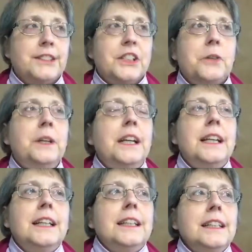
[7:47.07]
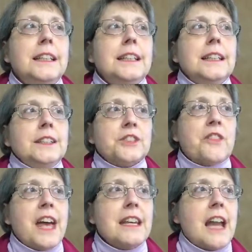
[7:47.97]
So
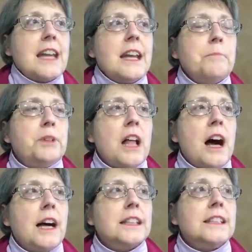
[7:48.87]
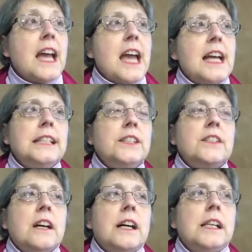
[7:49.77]
that night I blogged, and
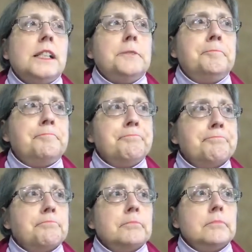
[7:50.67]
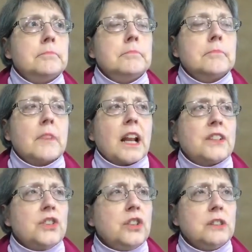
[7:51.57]
I
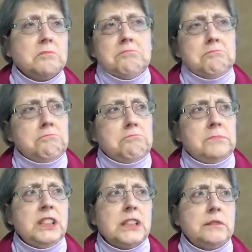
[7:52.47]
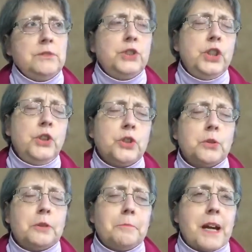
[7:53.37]
took, you know,
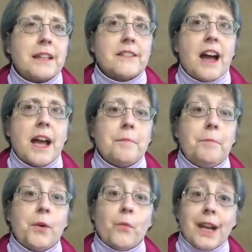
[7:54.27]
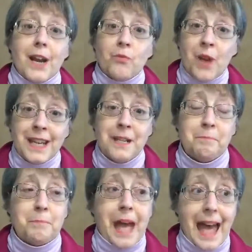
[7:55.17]
usual amount of time. But when I read
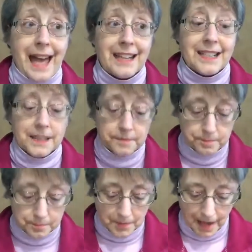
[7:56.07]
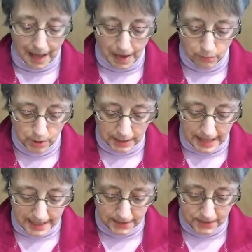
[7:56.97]
it back, I
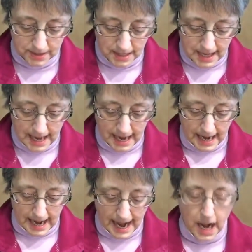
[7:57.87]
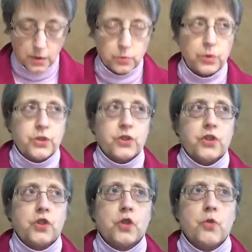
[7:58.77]
realized how
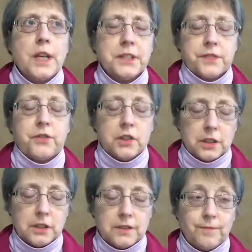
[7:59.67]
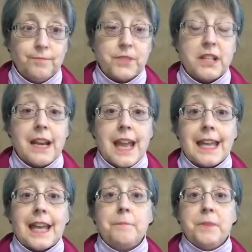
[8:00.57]
stressful the day
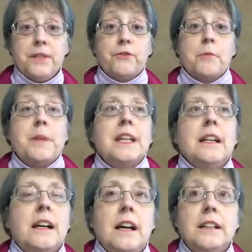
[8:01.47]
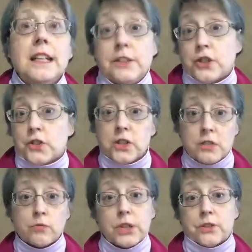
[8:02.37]
had been for me in
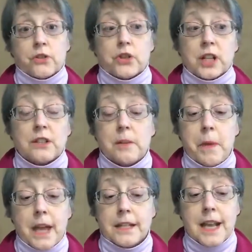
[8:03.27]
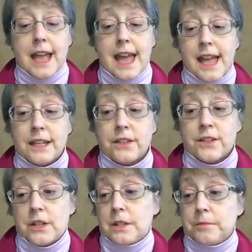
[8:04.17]
researching the med. And
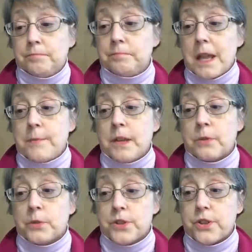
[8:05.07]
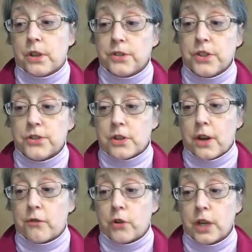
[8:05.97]
maybe it was the
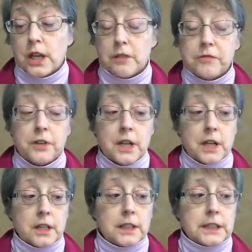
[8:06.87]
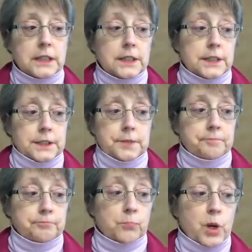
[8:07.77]
discovery of
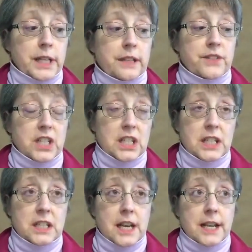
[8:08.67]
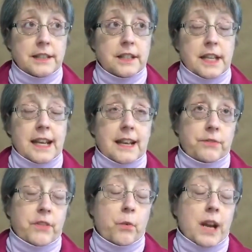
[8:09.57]
what it did and
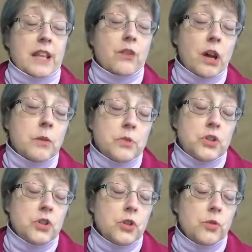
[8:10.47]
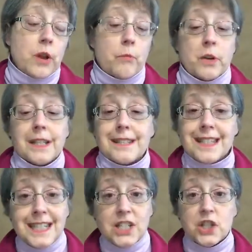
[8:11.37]
what I thought it would do and what it
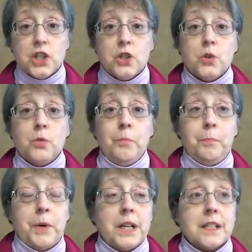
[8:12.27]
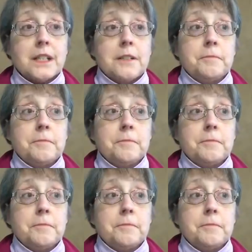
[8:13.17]
didn't do, but